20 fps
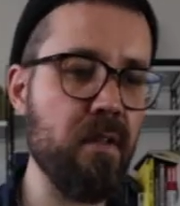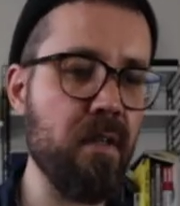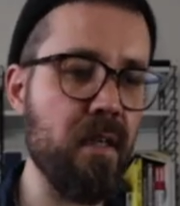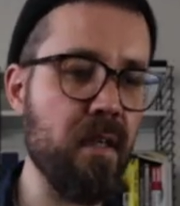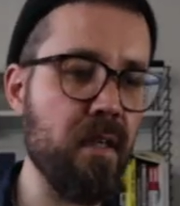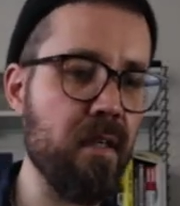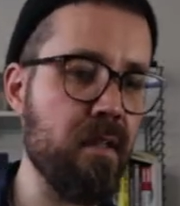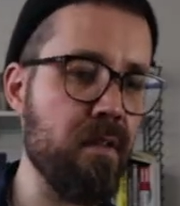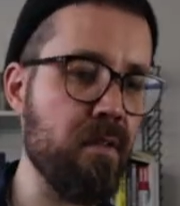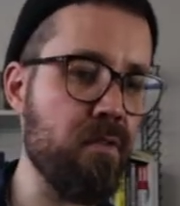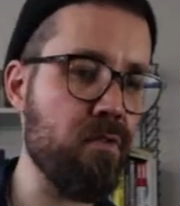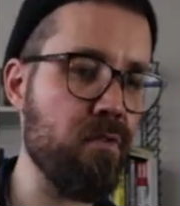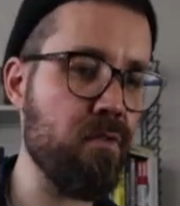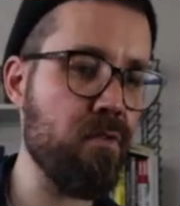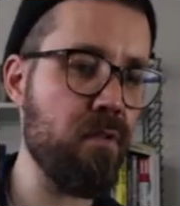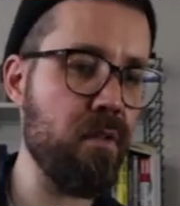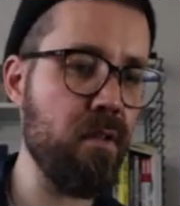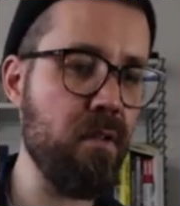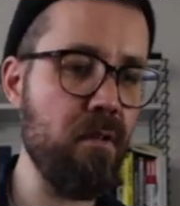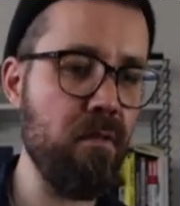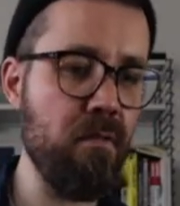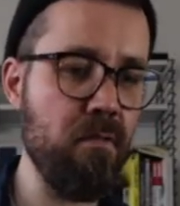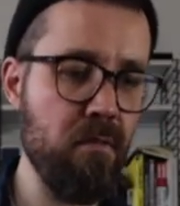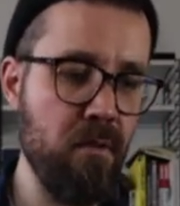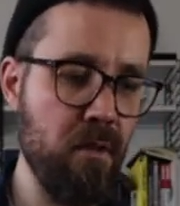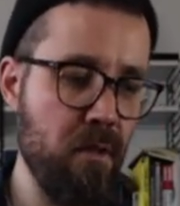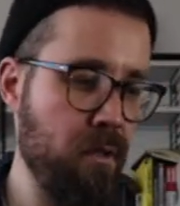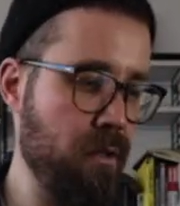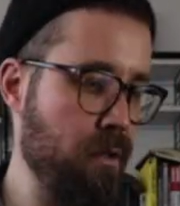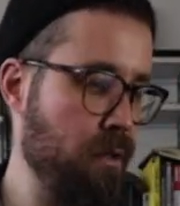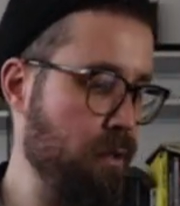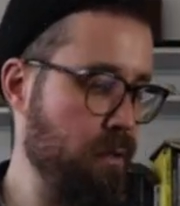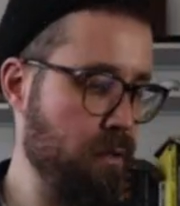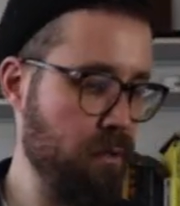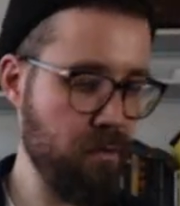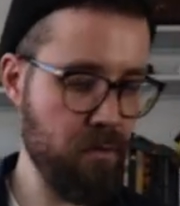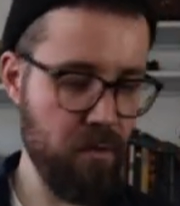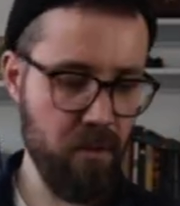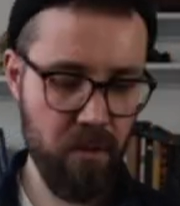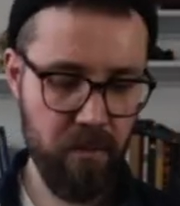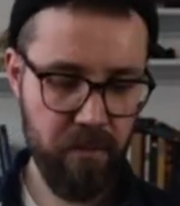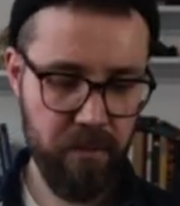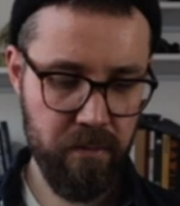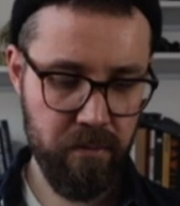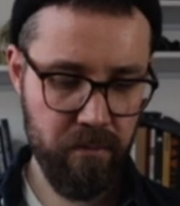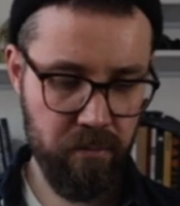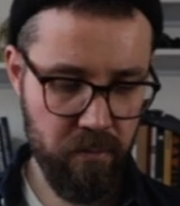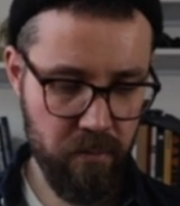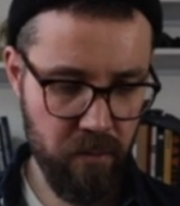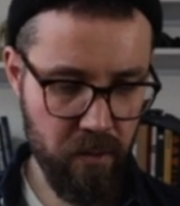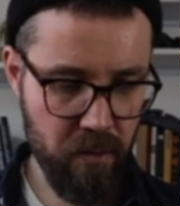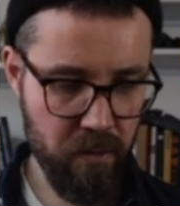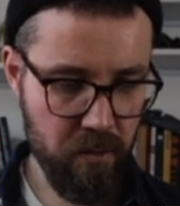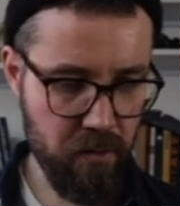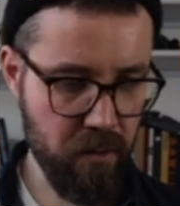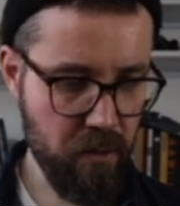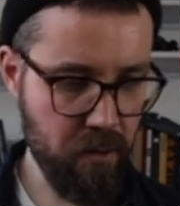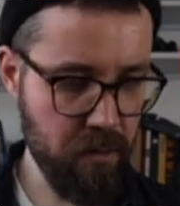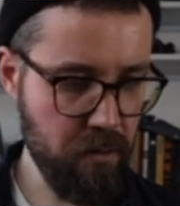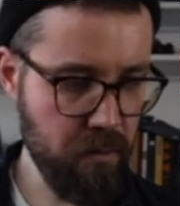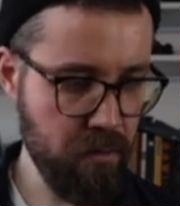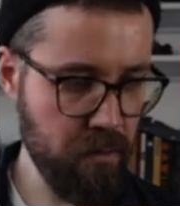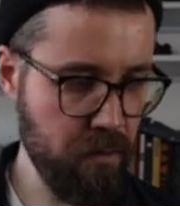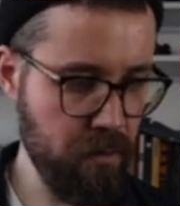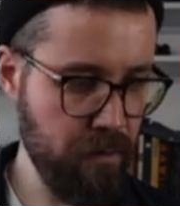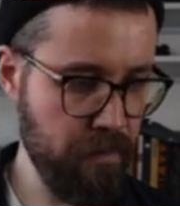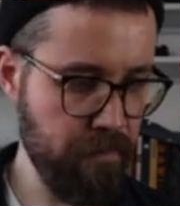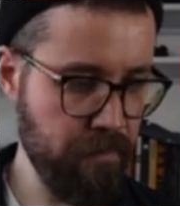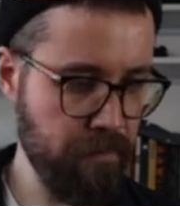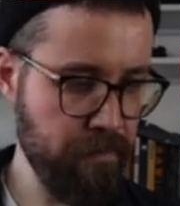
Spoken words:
that I can see. Nope. Not at all.